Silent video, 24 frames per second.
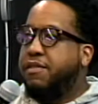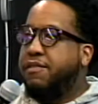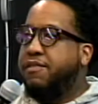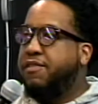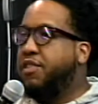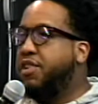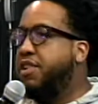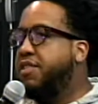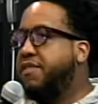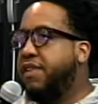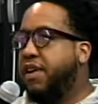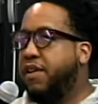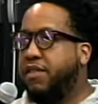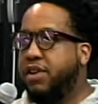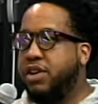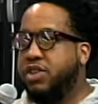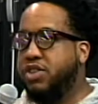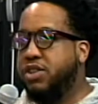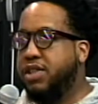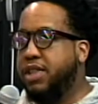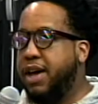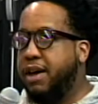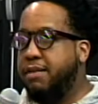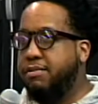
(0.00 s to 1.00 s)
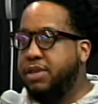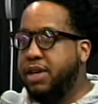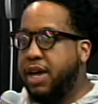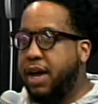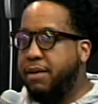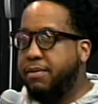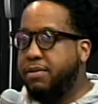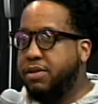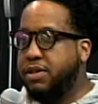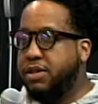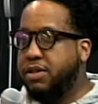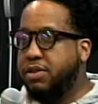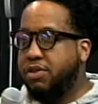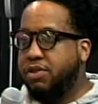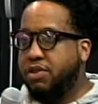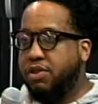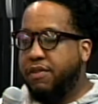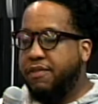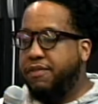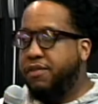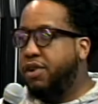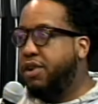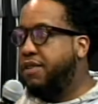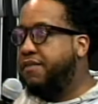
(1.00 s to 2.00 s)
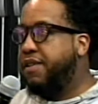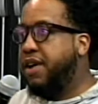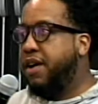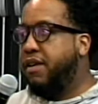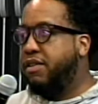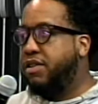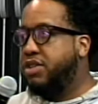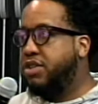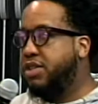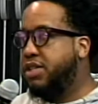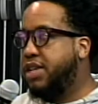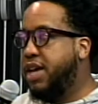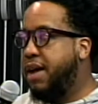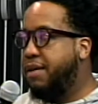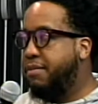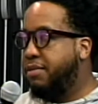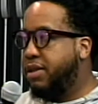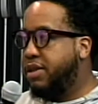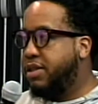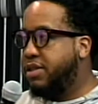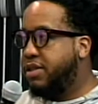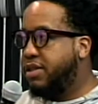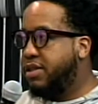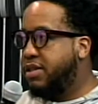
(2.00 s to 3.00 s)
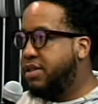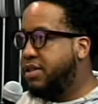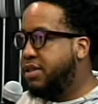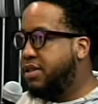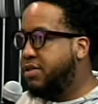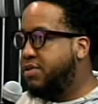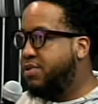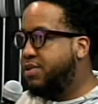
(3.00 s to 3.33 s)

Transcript: 4,500 laptops or 4,500 tablets.